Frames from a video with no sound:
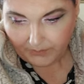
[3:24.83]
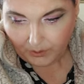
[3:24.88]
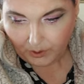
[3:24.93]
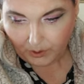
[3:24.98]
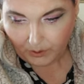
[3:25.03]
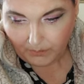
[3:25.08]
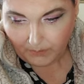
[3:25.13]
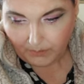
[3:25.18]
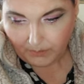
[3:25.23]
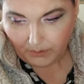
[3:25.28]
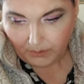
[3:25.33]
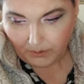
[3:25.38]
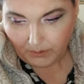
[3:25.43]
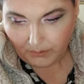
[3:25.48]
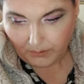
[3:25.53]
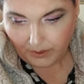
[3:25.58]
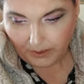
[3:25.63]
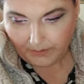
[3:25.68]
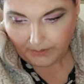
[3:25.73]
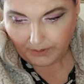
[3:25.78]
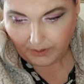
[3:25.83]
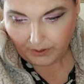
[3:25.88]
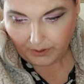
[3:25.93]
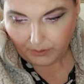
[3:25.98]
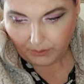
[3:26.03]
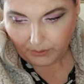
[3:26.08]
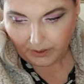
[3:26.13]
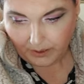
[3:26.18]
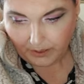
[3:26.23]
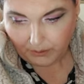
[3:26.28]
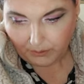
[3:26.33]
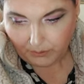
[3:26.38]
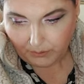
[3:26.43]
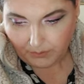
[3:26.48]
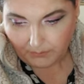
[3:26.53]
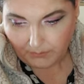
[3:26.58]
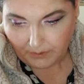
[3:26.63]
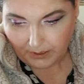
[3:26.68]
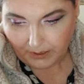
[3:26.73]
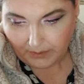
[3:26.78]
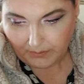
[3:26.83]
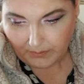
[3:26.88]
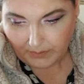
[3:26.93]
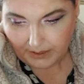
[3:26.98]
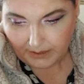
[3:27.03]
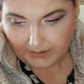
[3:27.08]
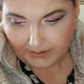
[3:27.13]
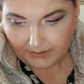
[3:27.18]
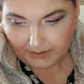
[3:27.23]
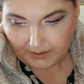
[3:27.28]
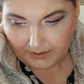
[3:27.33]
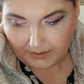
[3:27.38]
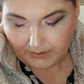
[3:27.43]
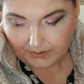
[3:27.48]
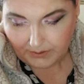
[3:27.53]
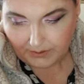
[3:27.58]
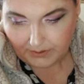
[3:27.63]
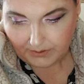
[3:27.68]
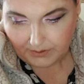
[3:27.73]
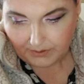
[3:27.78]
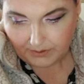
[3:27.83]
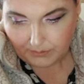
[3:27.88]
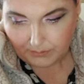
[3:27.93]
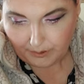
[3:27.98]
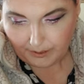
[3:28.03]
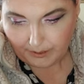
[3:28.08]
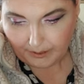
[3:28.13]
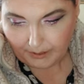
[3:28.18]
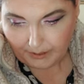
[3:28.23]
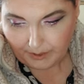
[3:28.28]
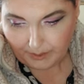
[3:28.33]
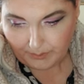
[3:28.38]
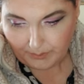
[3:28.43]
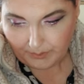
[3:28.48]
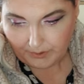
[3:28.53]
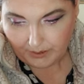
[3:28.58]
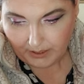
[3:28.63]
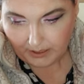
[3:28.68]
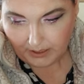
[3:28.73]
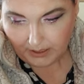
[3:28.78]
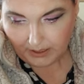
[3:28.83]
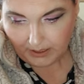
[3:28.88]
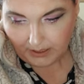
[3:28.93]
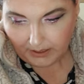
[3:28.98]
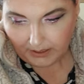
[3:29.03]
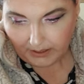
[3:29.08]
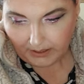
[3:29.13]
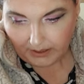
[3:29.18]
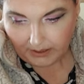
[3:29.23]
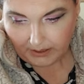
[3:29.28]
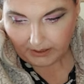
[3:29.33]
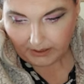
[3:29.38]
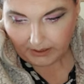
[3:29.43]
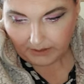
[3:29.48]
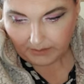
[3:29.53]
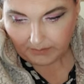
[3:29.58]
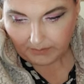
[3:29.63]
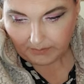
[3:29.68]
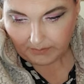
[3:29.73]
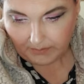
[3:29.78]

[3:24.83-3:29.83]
Comfort when wearing your wig, we recommend either using a wig cap or